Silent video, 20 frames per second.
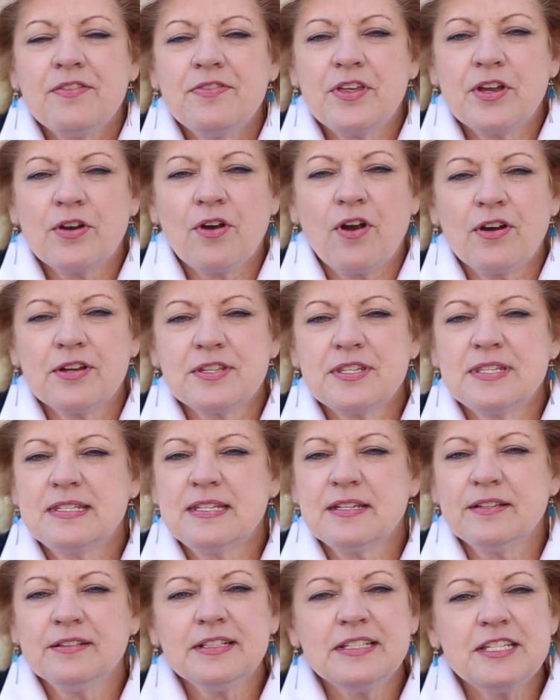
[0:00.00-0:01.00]
There are
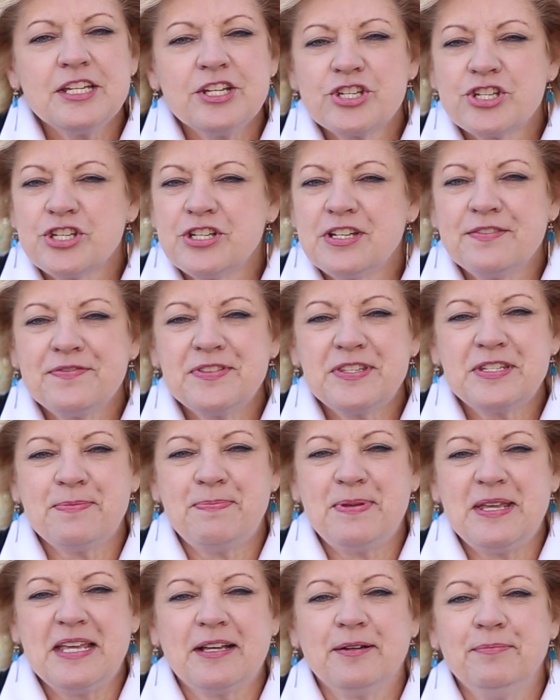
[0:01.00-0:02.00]
still initiatives to
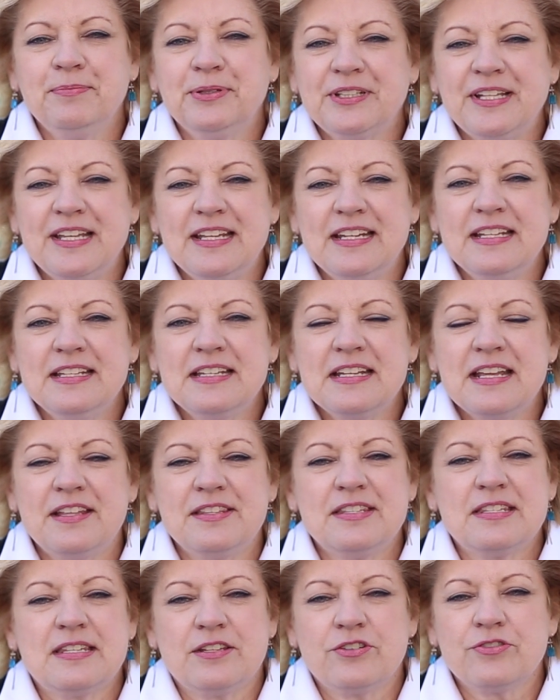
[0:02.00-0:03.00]
be completed
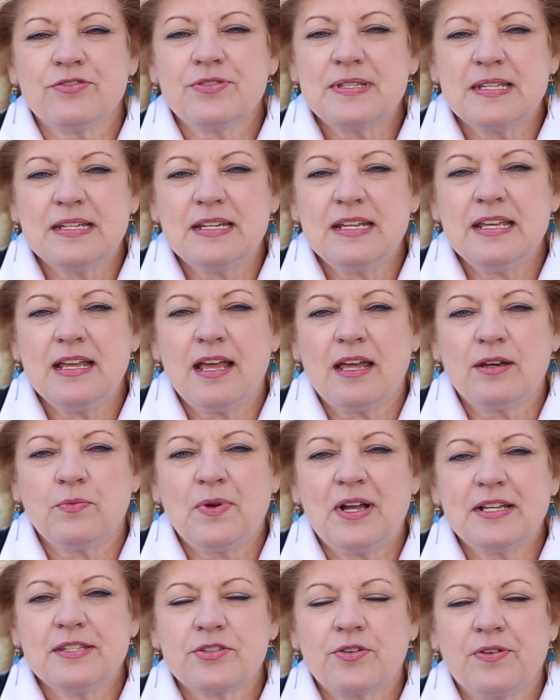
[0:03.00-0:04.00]
in Center City and
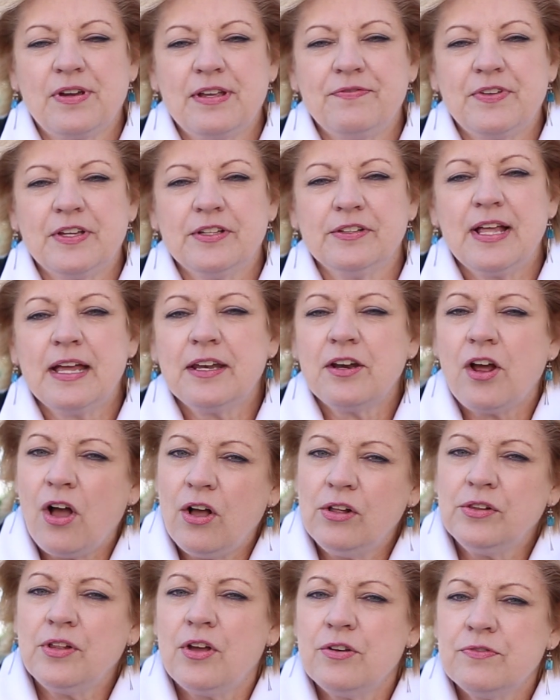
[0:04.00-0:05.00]
West Greenville and
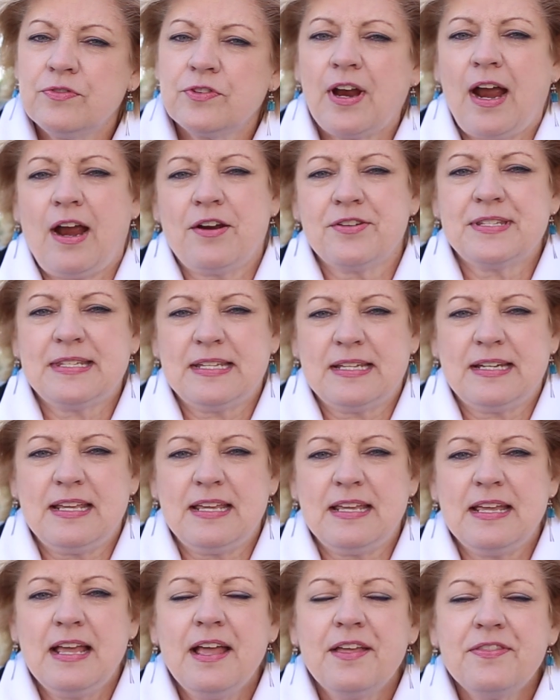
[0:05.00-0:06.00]
all over our
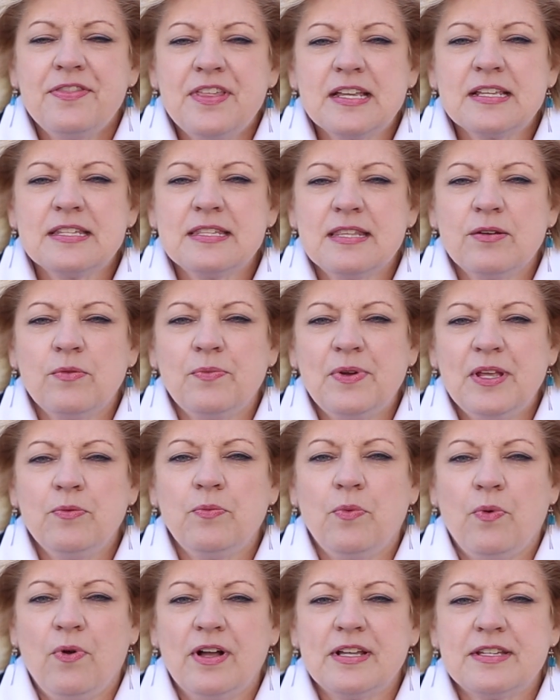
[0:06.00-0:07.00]
city, things that we
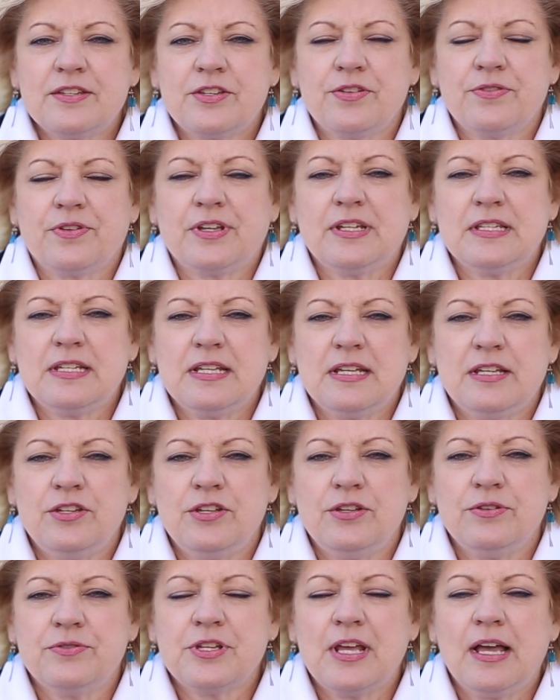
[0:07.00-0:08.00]
want to
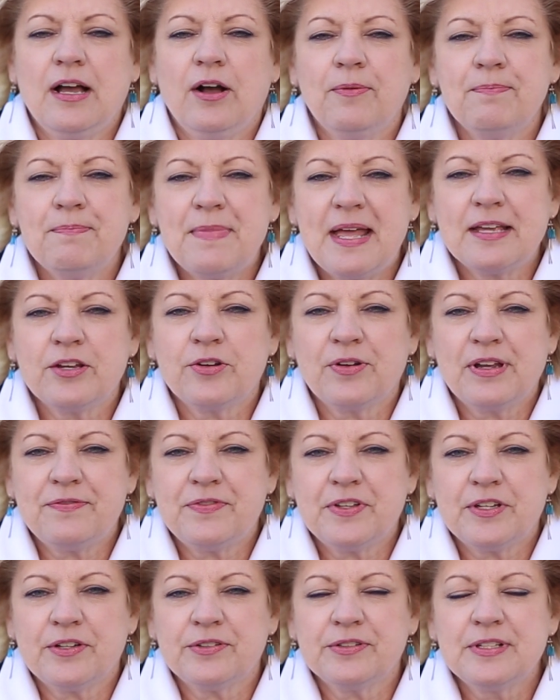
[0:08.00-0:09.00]
continue to help make
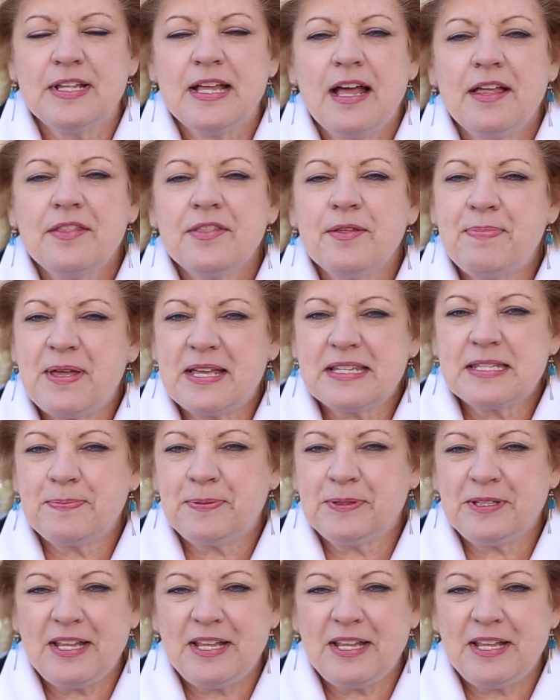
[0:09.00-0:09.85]
Greenville the best